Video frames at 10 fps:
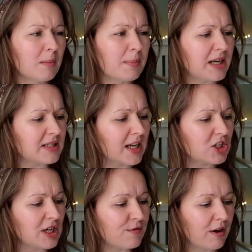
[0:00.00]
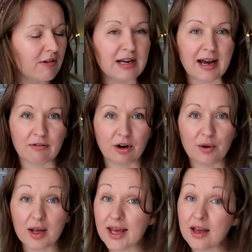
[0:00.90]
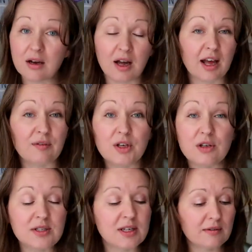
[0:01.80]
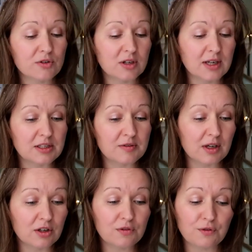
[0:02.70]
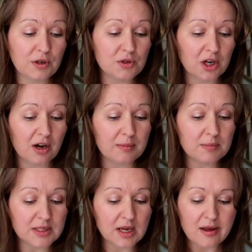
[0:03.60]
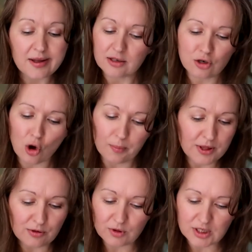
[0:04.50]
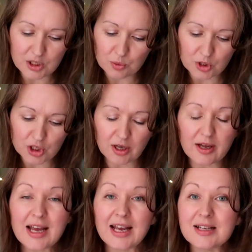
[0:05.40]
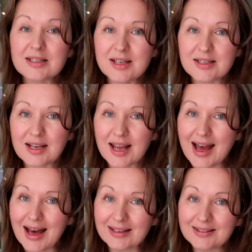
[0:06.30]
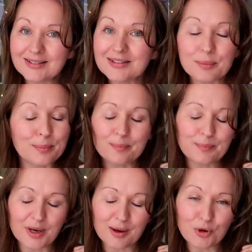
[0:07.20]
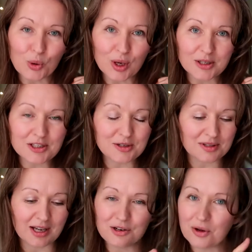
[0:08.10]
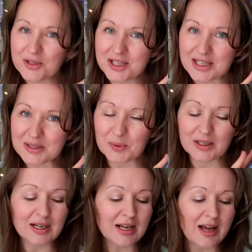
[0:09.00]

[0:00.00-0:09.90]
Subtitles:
but it's actually very narrow. Again, I have used it, I've drunk out of it a good few times, not been through the dishwasher. It says it can, but I'm not going to do that, not to this one,